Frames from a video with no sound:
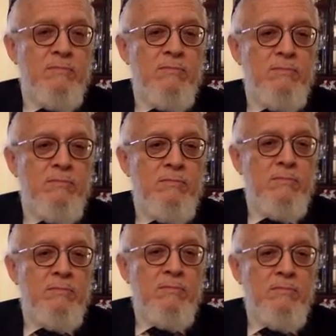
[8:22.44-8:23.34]

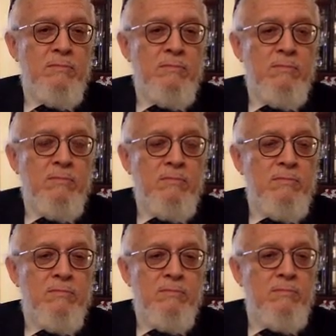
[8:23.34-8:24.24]

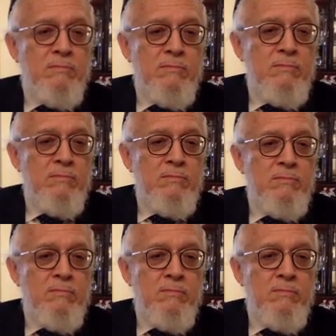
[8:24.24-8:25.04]
Nobody speaks.